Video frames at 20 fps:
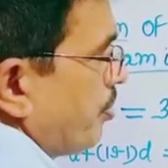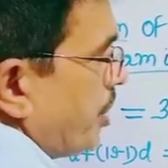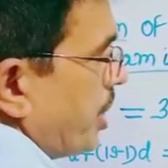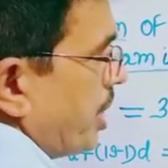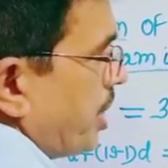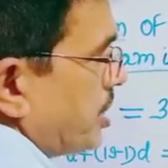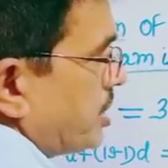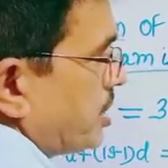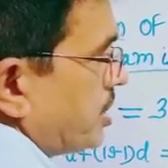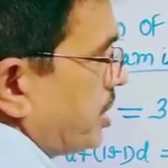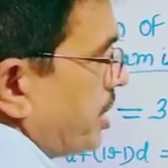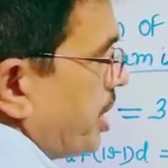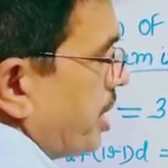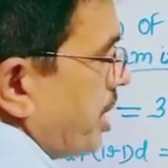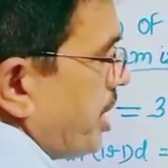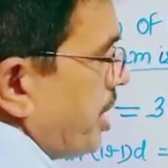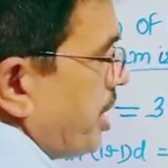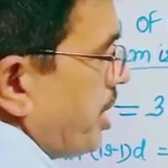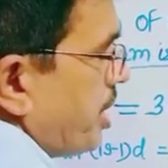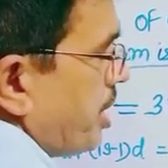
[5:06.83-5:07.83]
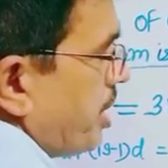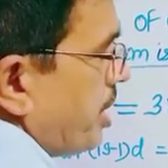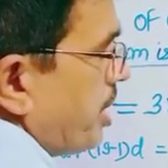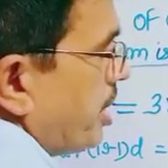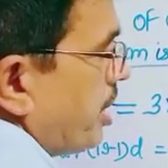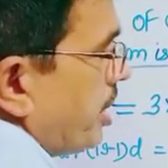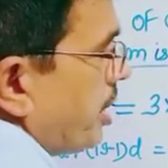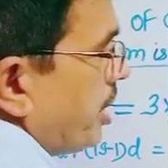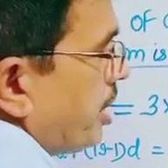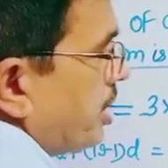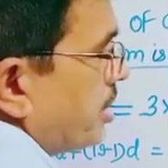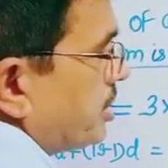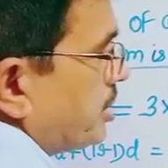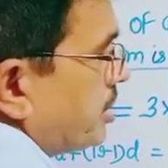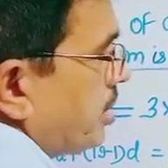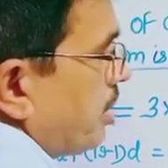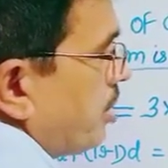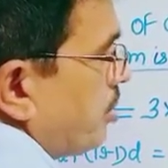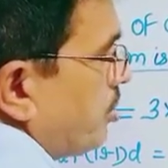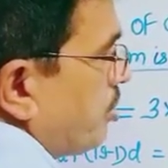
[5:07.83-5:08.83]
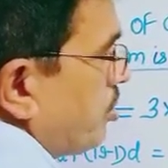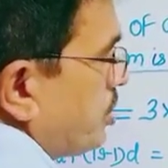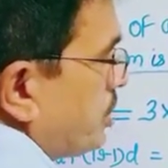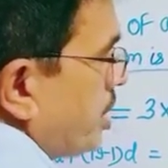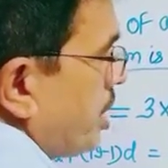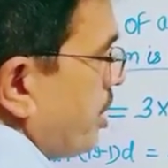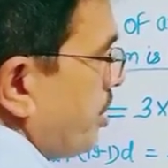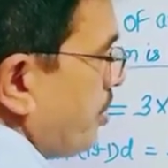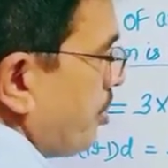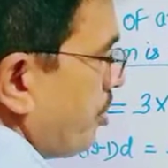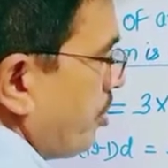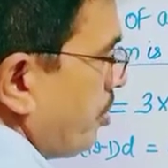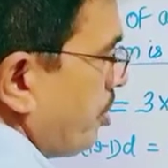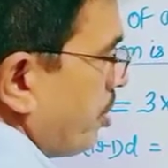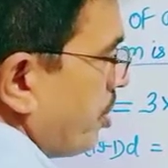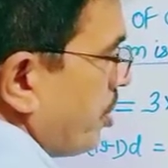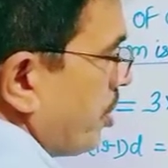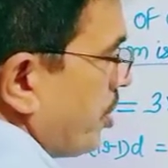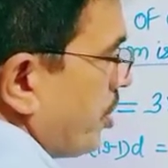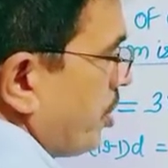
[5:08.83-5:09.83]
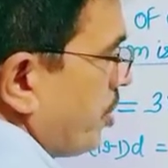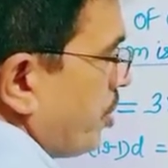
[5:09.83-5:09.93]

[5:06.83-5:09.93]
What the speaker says: plus 3D is equal to 0,